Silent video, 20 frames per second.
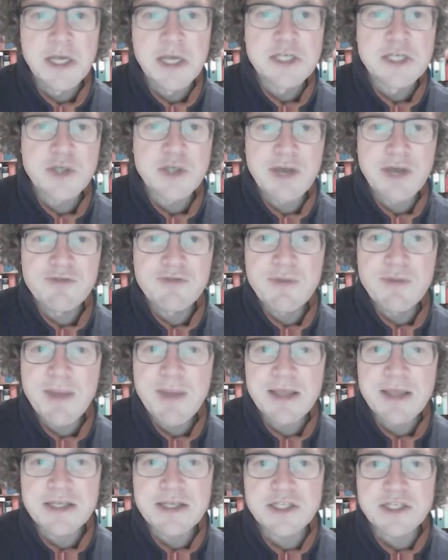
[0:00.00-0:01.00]
So if we
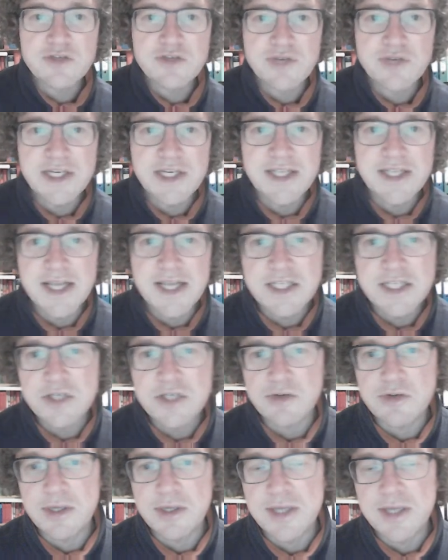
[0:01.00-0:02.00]
make this tree
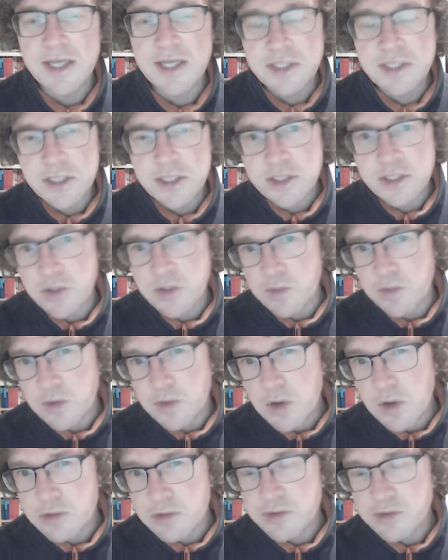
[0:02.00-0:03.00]
denser and denser, so
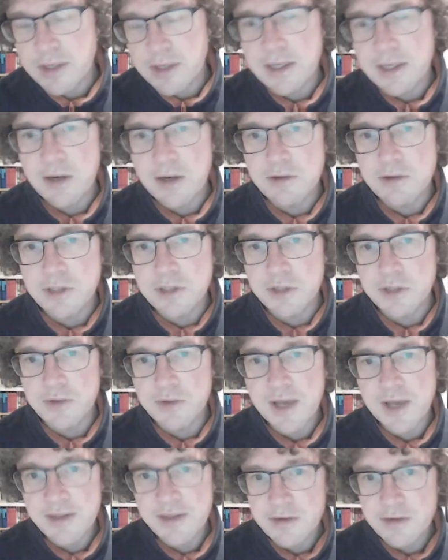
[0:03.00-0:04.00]
closer and closer
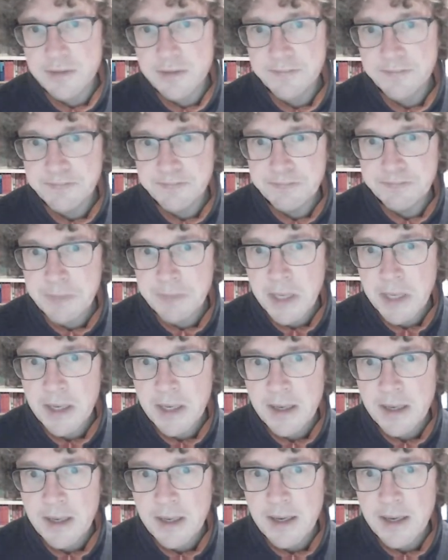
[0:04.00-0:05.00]
together,
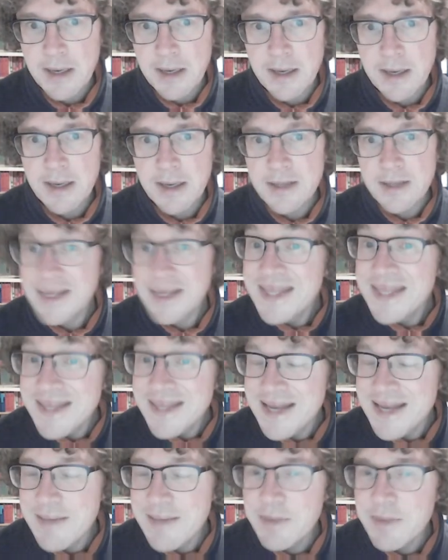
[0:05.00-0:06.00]
in
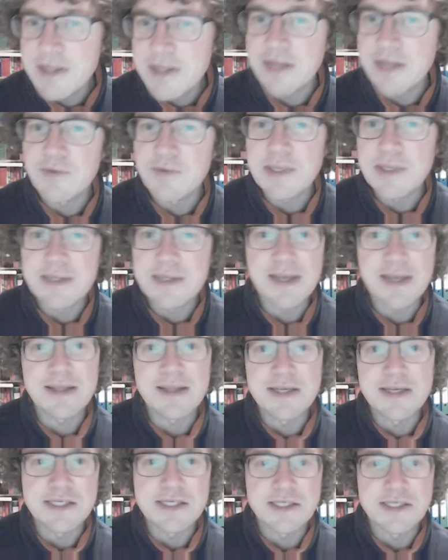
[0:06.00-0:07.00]
the limit that we take
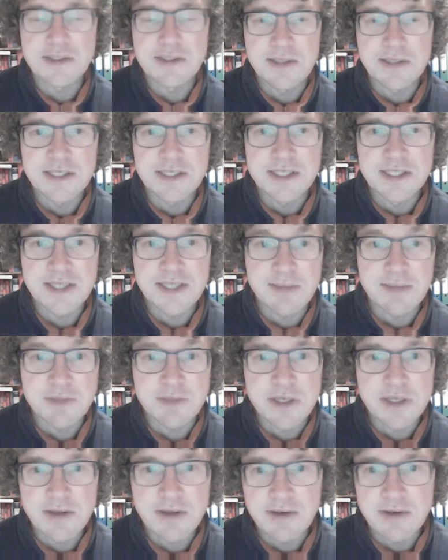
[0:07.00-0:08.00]
these
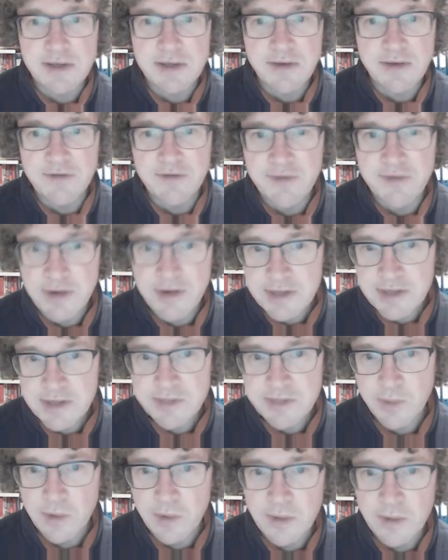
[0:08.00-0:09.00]
steps very
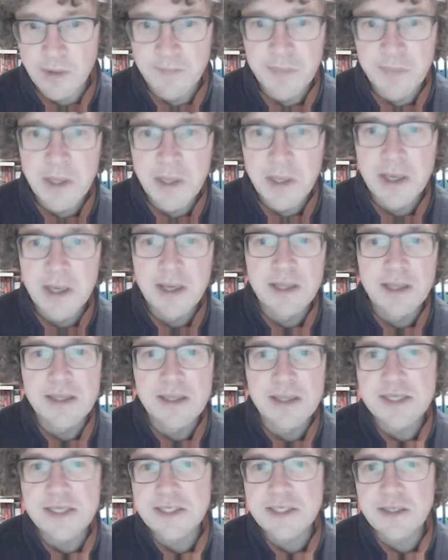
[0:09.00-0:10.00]
small,
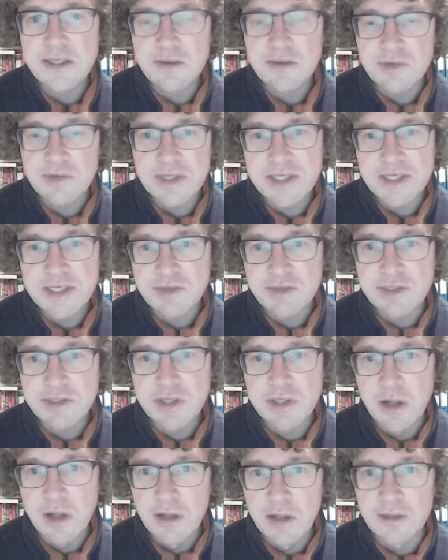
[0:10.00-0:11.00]
this
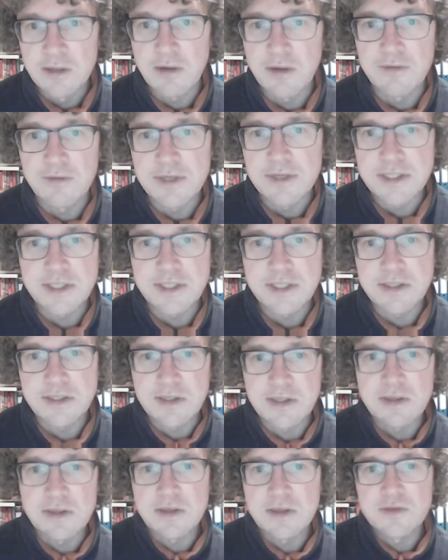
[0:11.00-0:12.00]
result of this
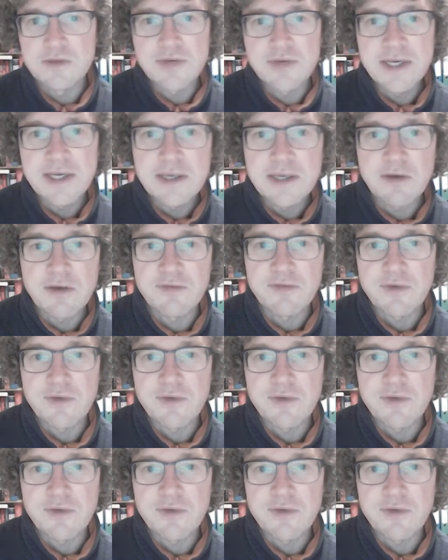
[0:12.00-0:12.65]
tree of